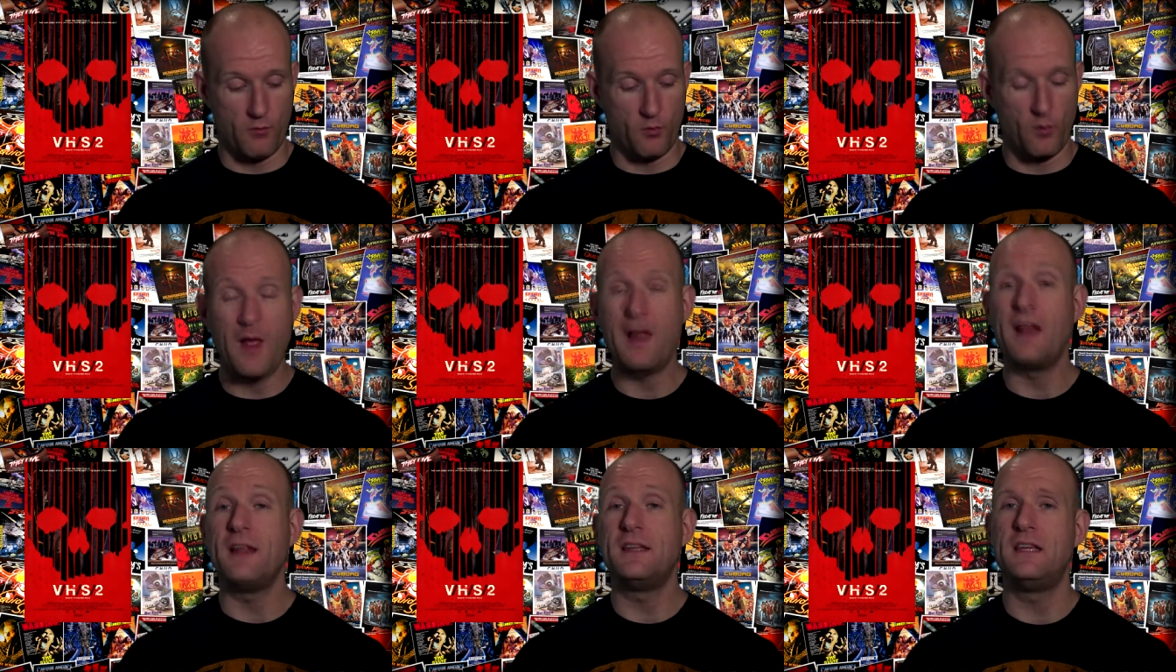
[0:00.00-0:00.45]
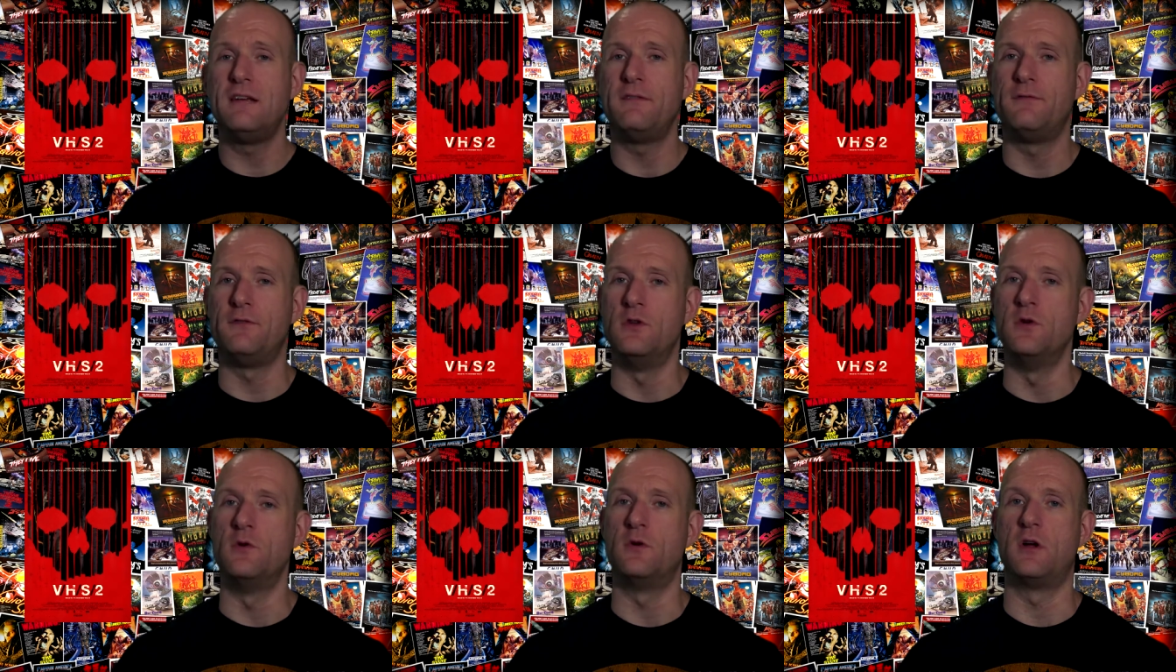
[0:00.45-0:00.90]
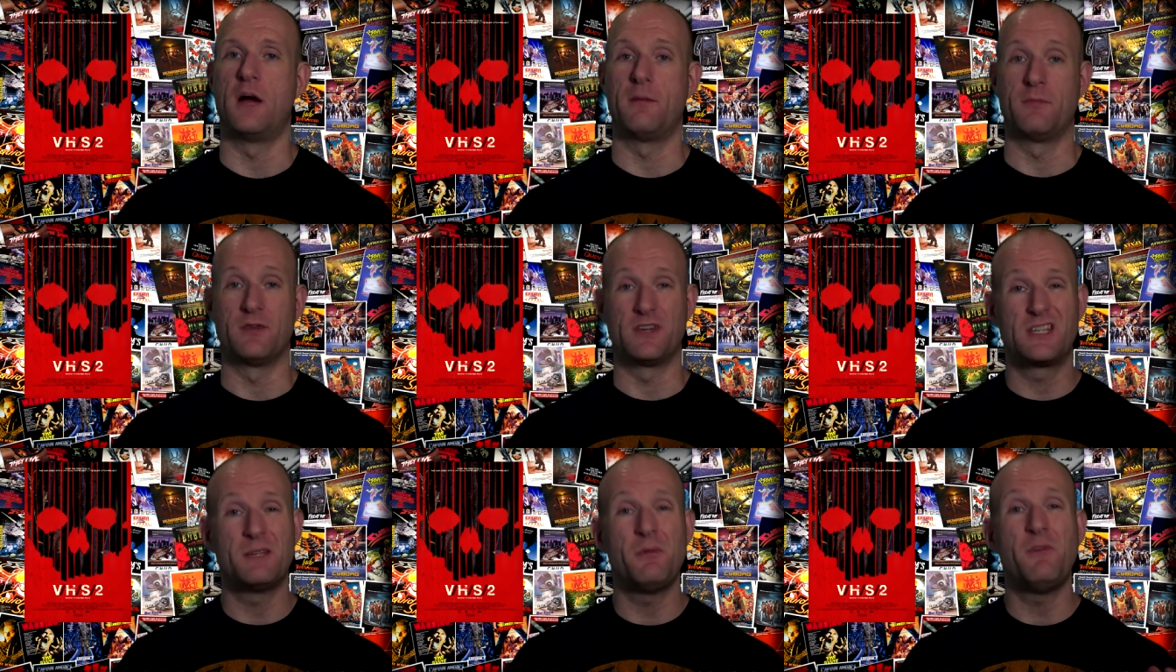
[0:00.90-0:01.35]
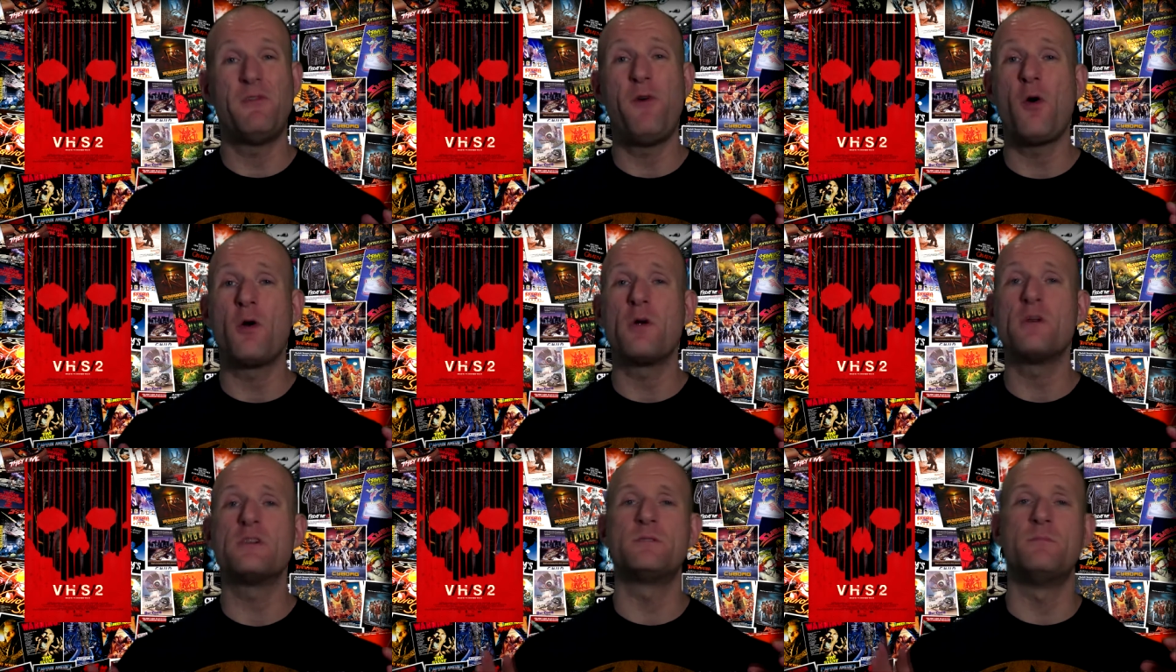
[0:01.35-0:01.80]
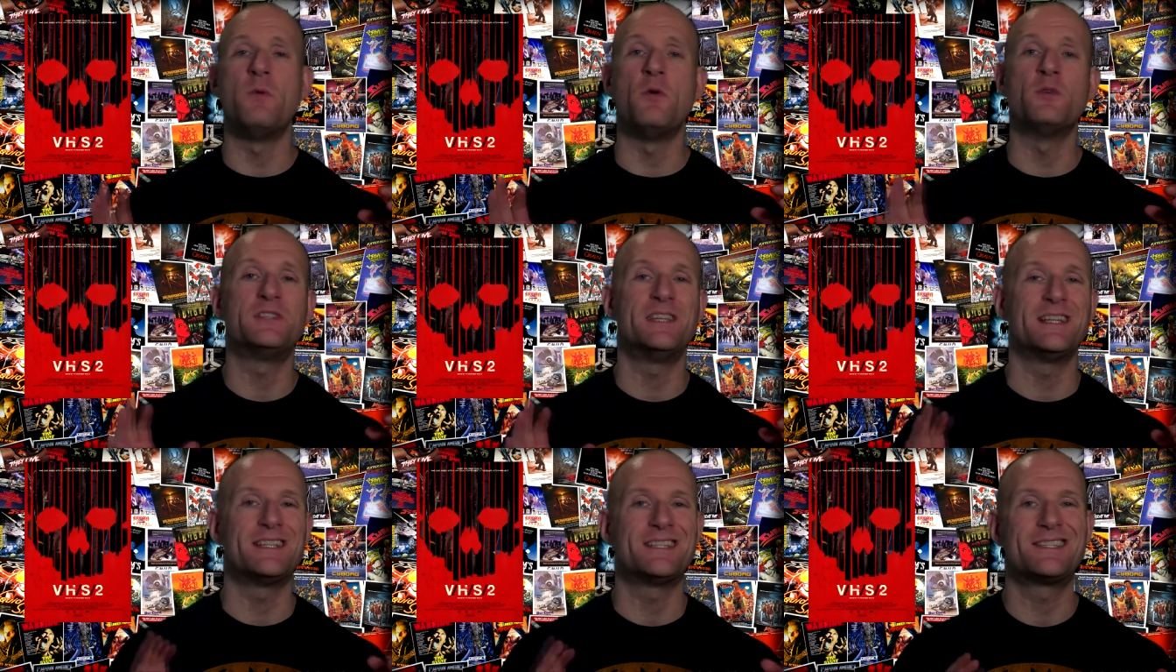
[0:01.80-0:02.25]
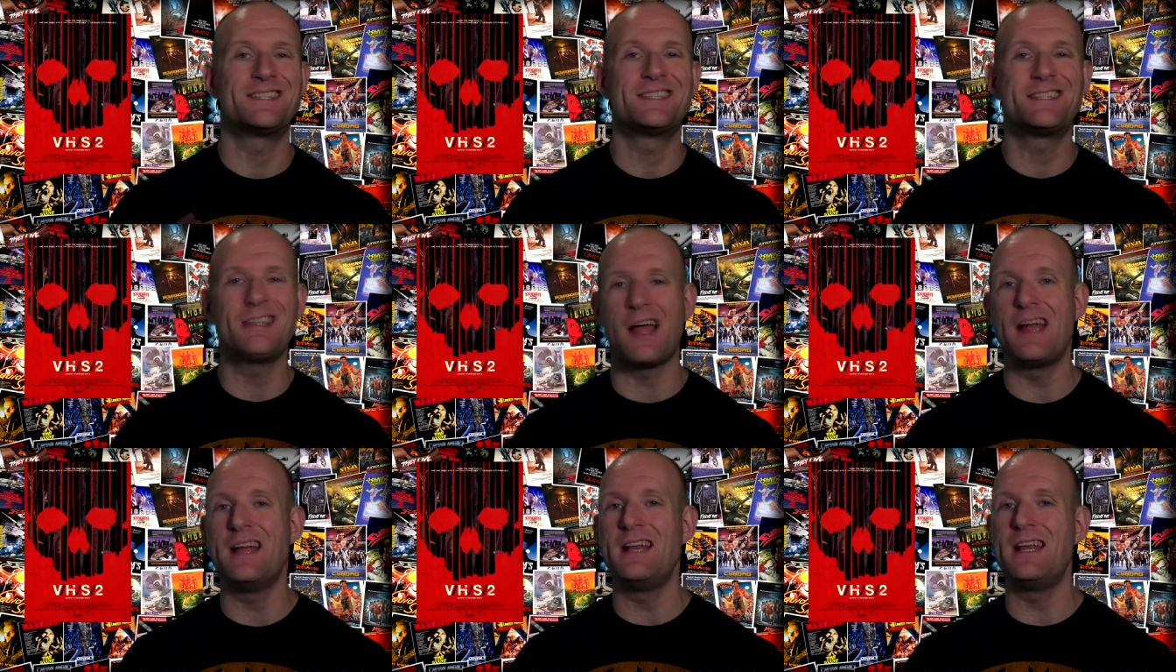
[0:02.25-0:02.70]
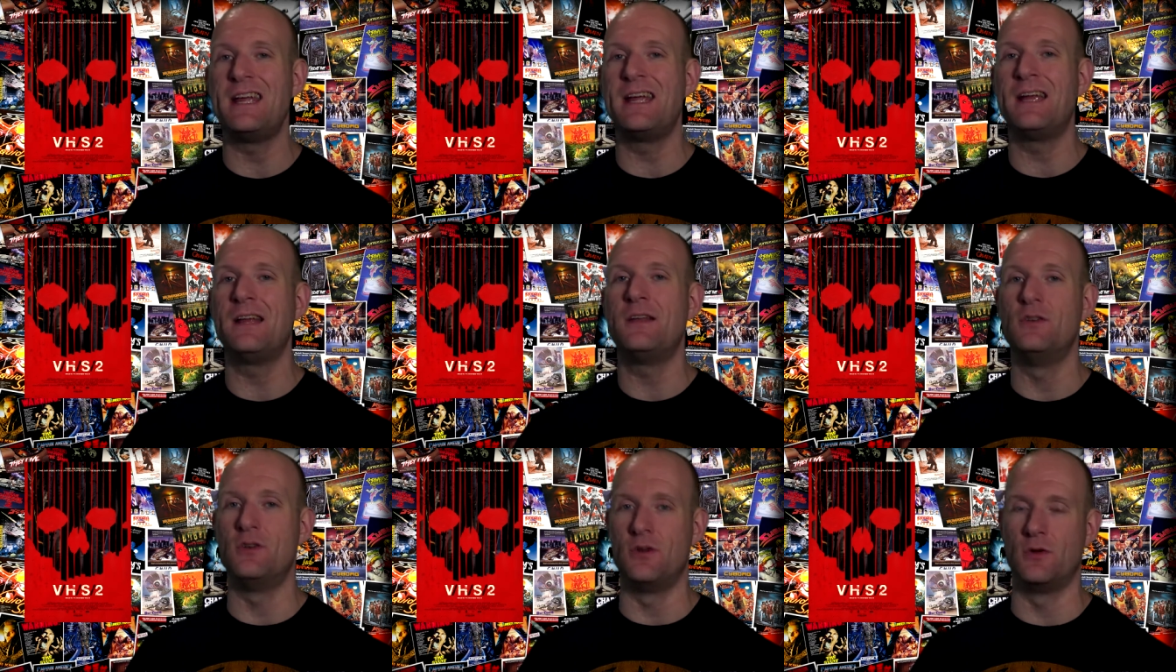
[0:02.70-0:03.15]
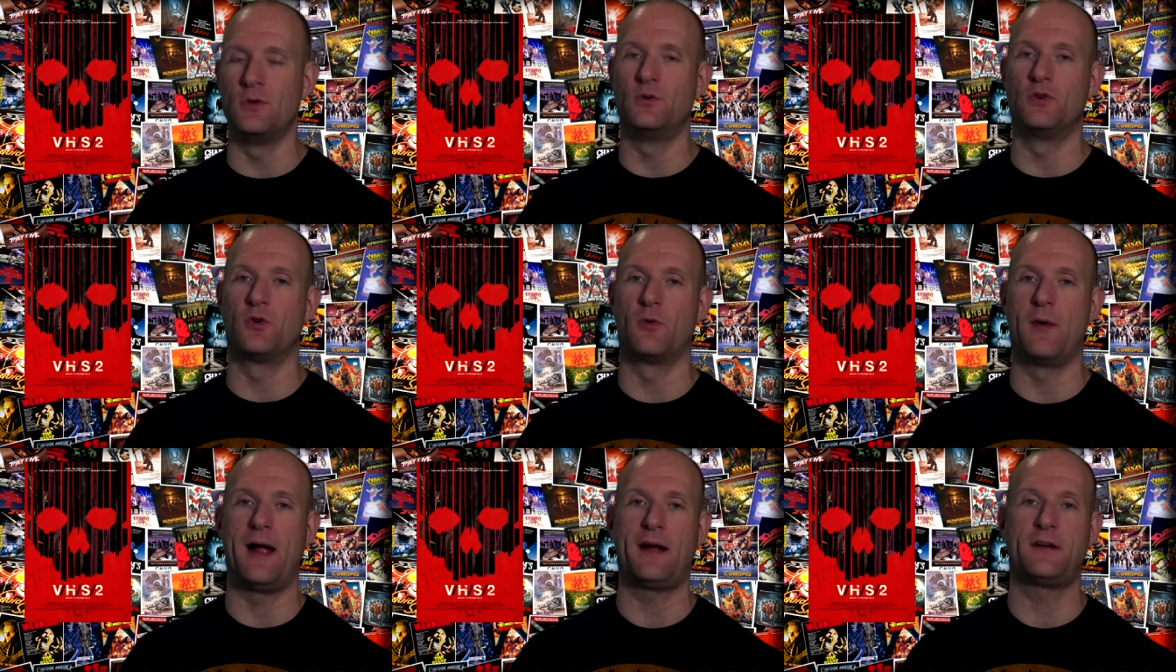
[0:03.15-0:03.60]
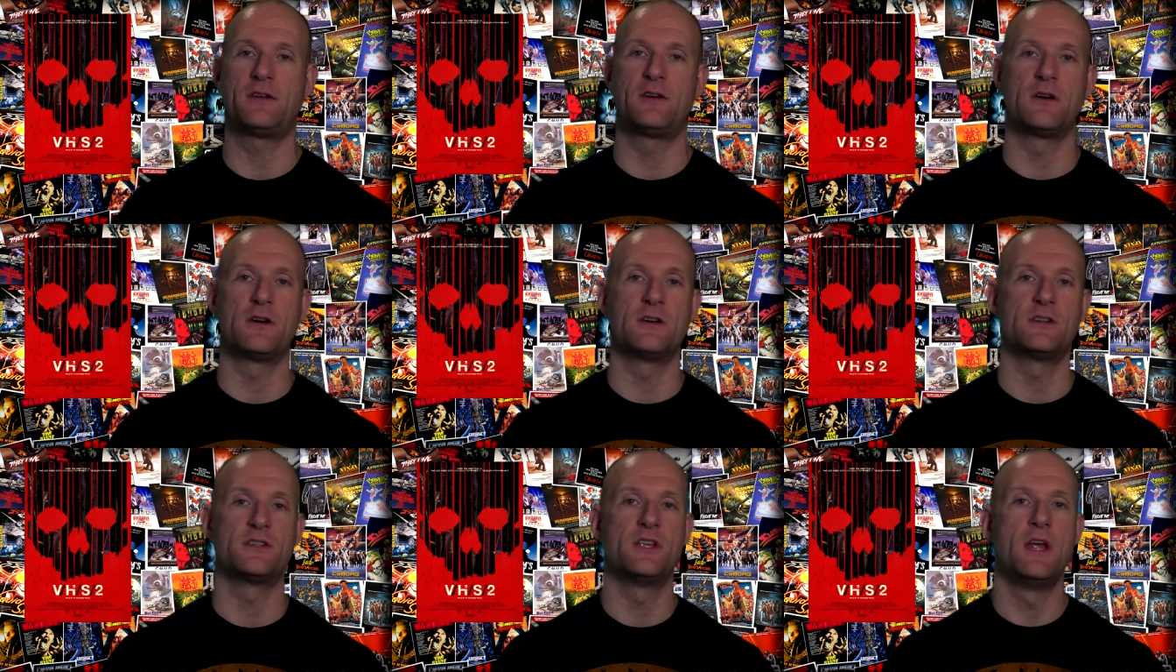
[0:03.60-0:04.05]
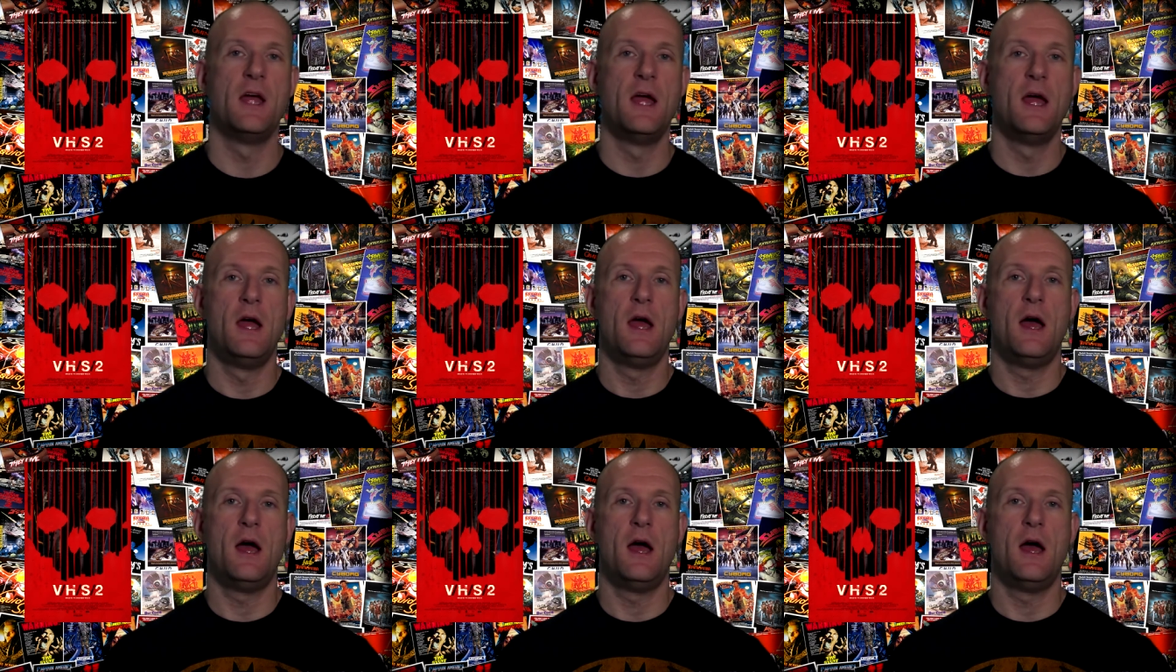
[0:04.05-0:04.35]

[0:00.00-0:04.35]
relative newcomers, some of horror's most exciting new directors,